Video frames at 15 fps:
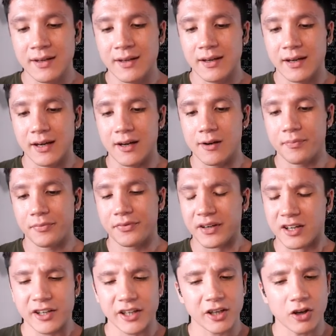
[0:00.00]
The
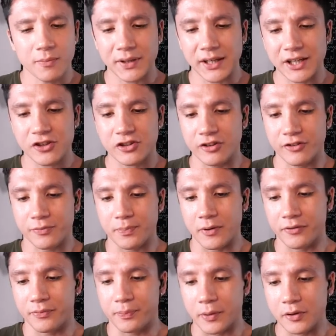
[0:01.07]
kind of combination
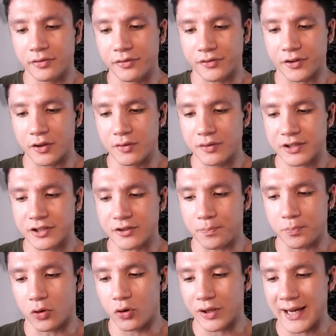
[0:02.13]
of both of those
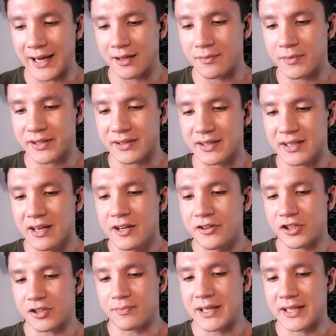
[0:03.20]
support elements
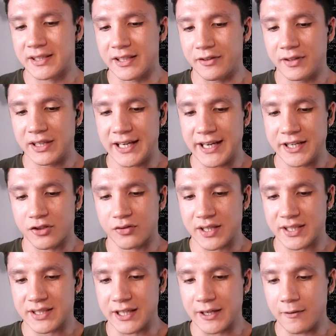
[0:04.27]
just makes it a really
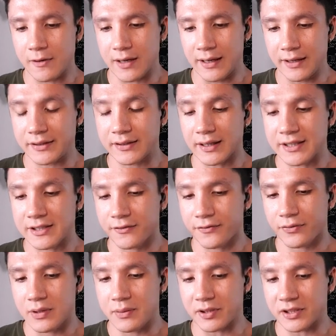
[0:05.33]
interesting Titan for me,